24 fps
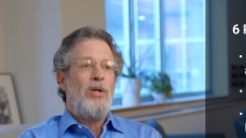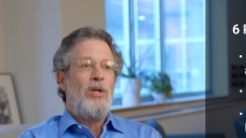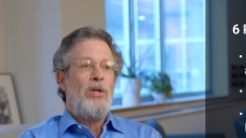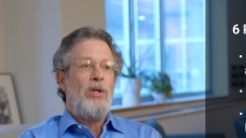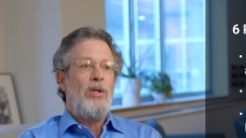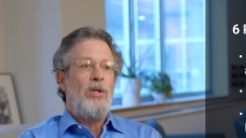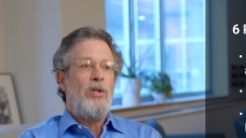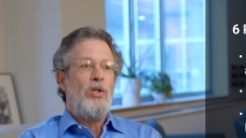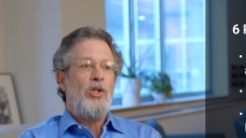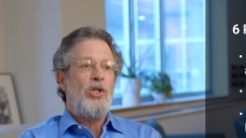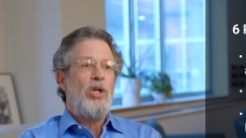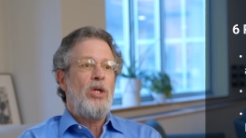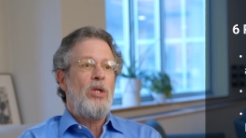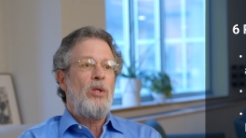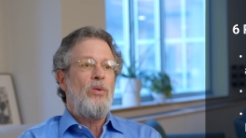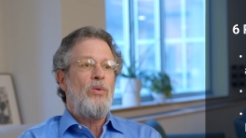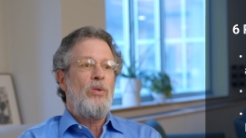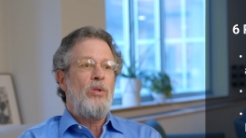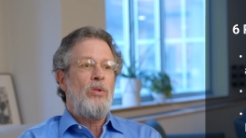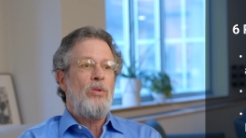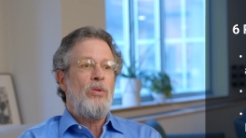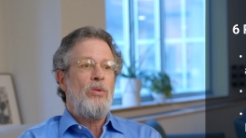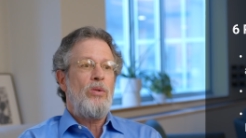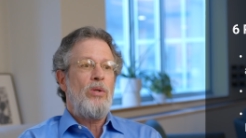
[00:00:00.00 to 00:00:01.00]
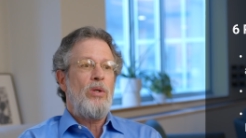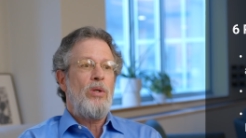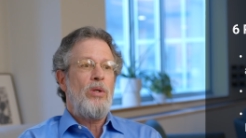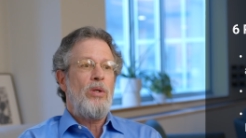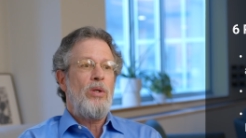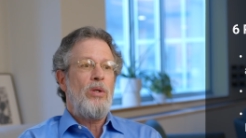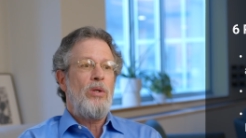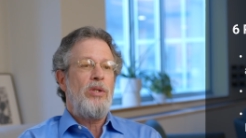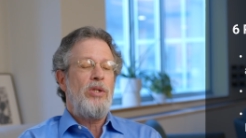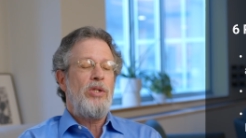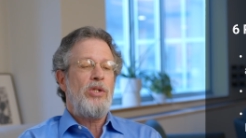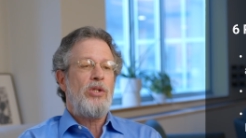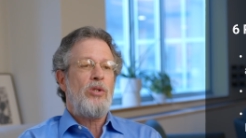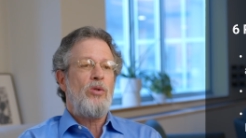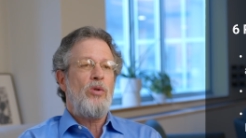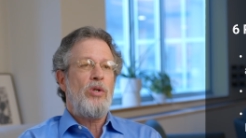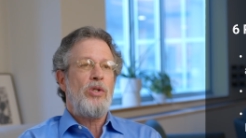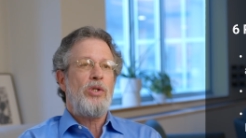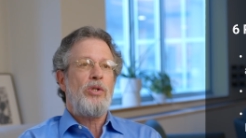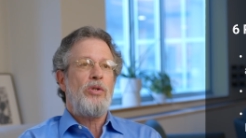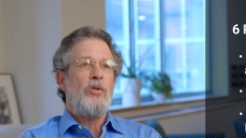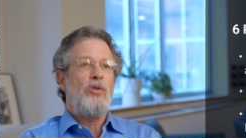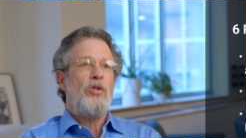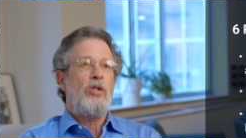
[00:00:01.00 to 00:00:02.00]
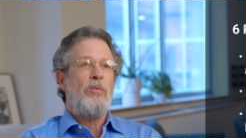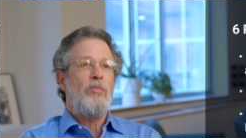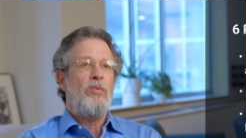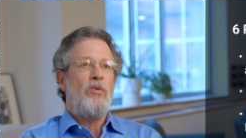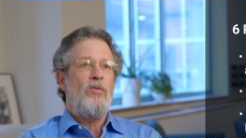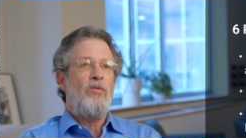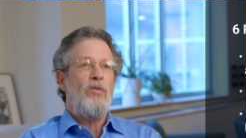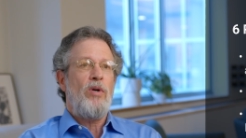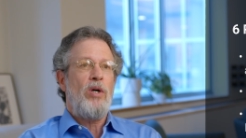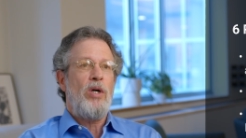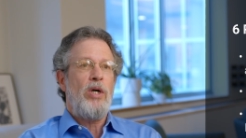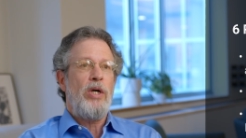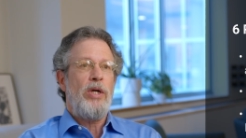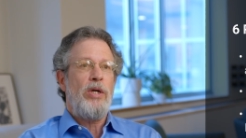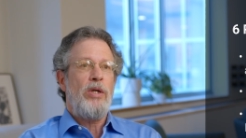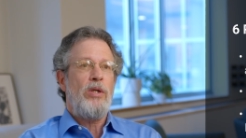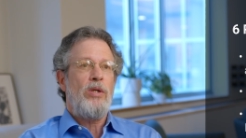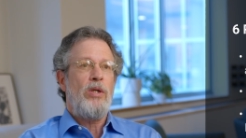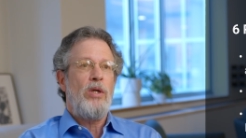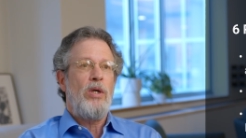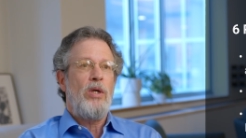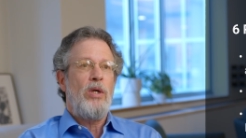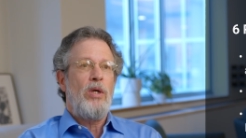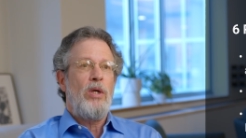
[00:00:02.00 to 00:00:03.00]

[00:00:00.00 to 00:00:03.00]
In general, these clusters provide